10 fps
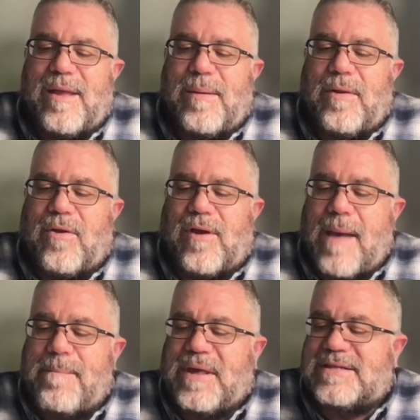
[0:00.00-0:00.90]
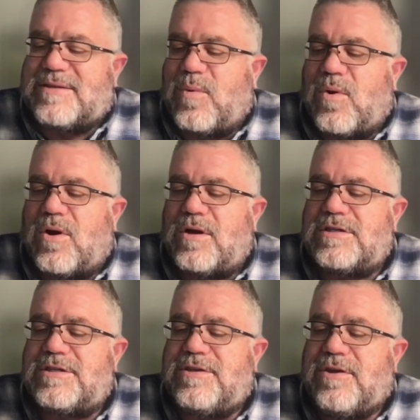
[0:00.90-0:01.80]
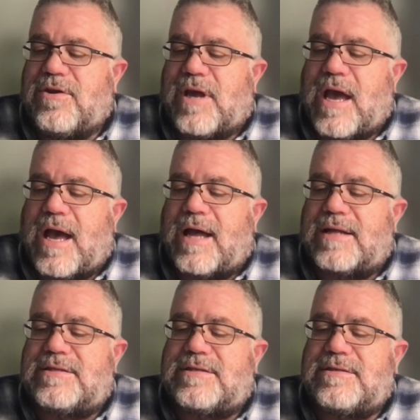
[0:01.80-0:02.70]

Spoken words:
you got Pizza Wars, you got